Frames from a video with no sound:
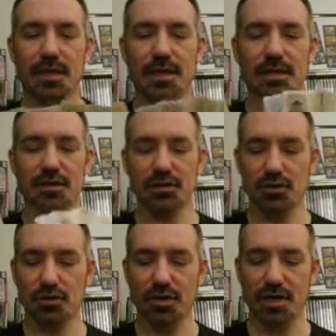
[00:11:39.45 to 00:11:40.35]
in
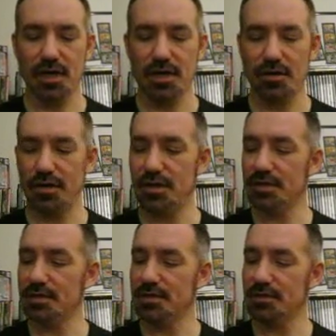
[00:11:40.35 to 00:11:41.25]
certain
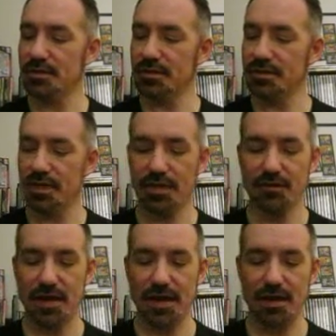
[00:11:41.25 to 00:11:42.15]
areas, say if
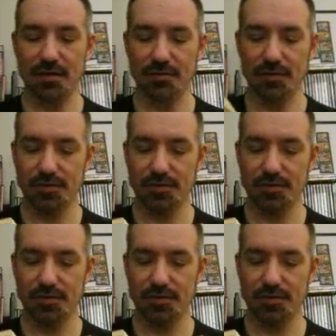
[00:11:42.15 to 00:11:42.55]
I have